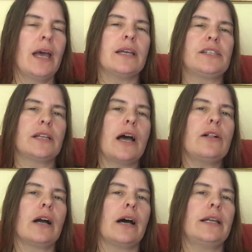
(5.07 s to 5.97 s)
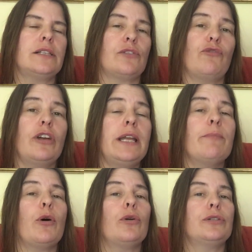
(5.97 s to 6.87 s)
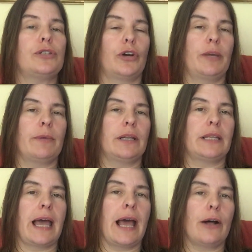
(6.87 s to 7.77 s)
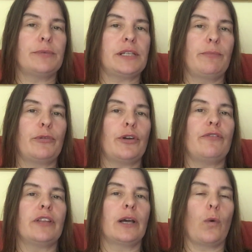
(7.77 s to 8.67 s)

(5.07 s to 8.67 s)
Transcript: A style guide is a really important document that helps improve the